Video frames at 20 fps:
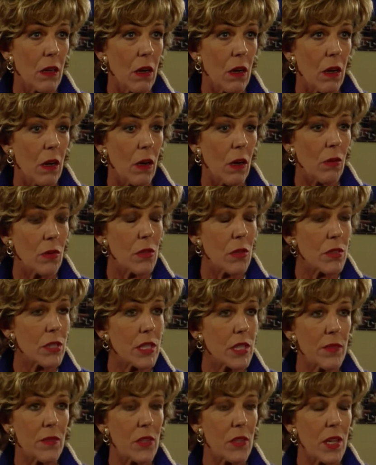Oh, no,
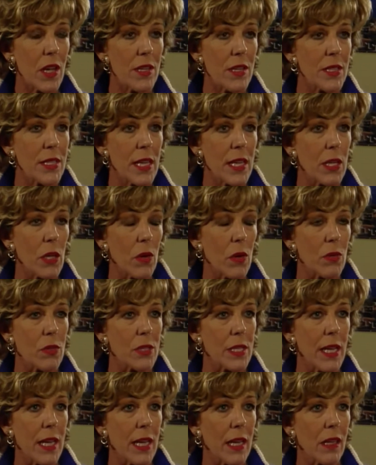Stephen, you can't stay in a
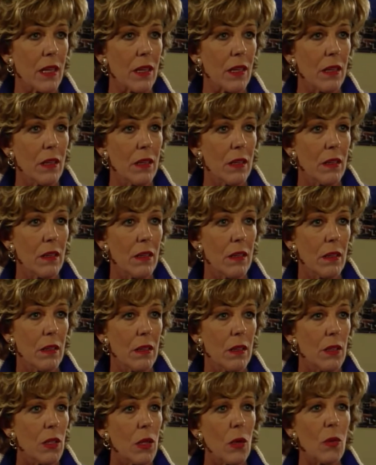hotel.
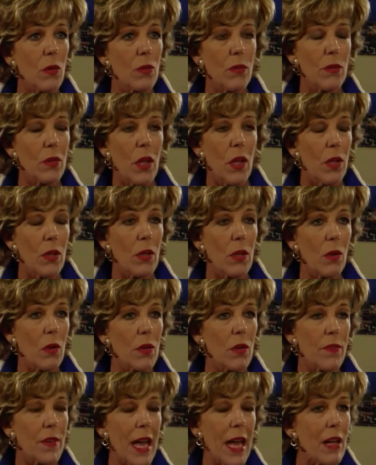No, no,
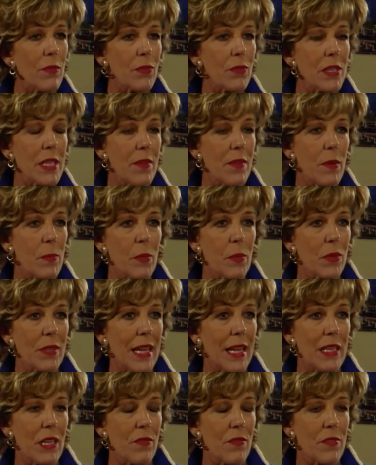lovey, Alf would never book
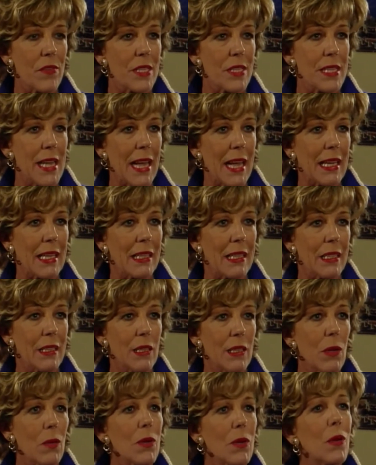that, not for a second.
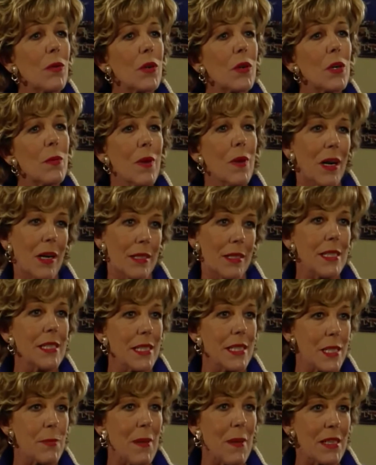No, no, come on, he's
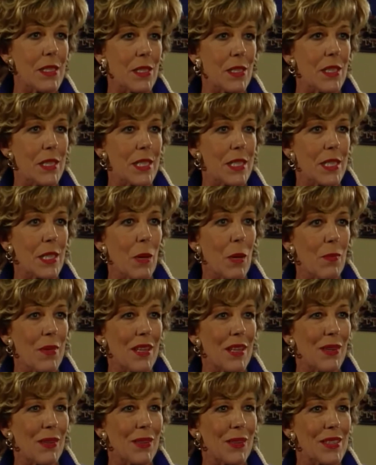expecting you to stop
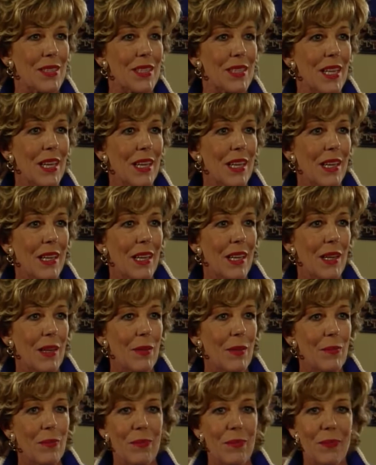with us.
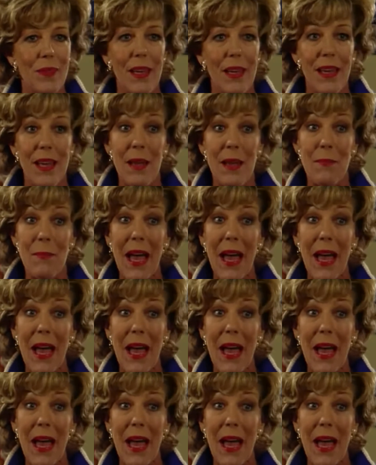My